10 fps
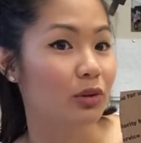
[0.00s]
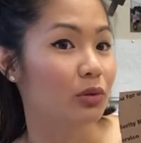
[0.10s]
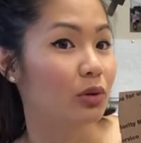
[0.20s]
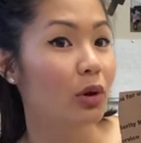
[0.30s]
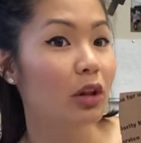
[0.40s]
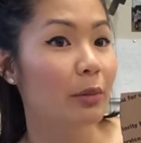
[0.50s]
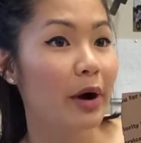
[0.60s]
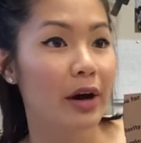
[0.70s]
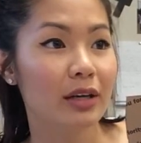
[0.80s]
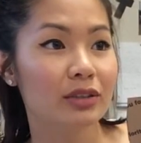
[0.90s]
with granola
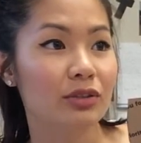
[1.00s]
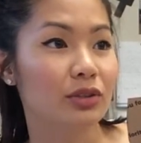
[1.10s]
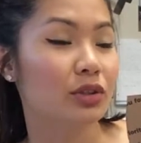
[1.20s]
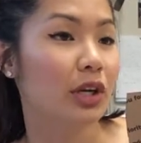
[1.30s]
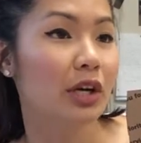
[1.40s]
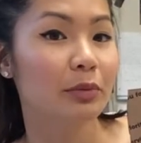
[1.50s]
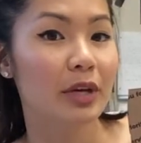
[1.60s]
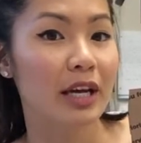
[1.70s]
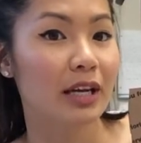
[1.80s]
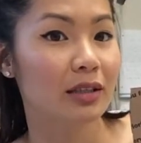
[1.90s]
bars or trail
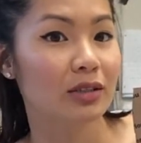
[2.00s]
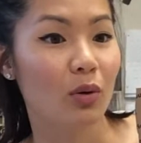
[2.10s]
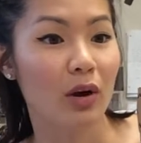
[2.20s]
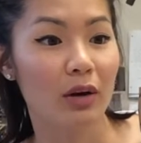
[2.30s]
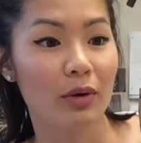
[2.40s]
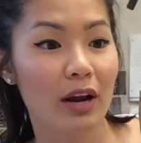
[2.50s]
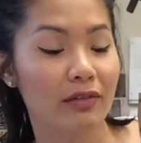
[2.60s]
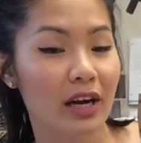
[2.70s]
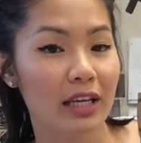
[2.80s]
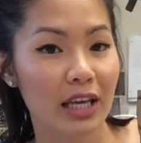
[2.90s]
mix or
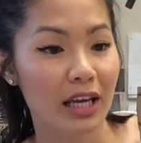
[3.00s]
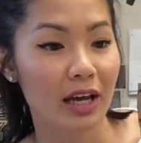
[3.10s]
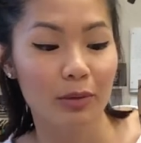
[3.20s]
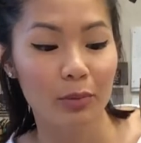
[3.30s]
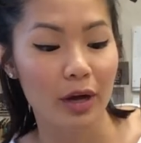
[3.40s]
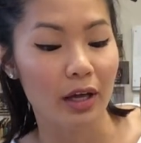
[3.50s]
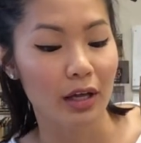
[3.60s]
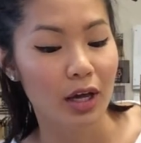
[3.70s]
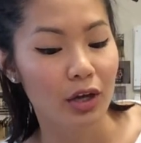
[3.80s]
whatever I can, but